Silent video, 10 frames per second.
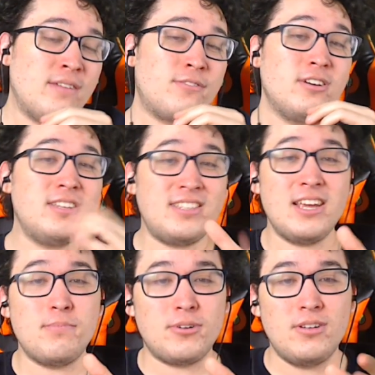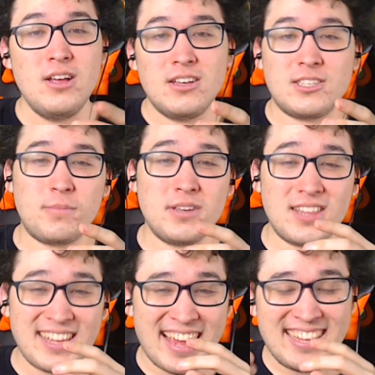For example, something
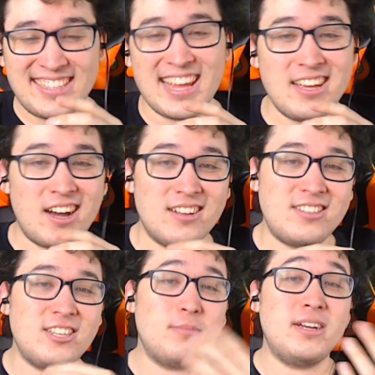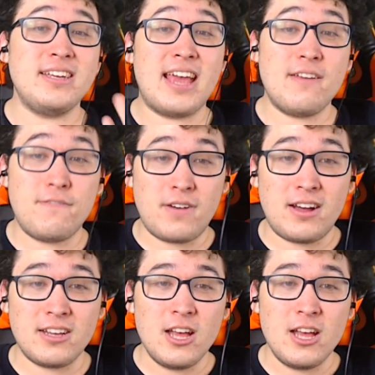like a Dagon summoning a fog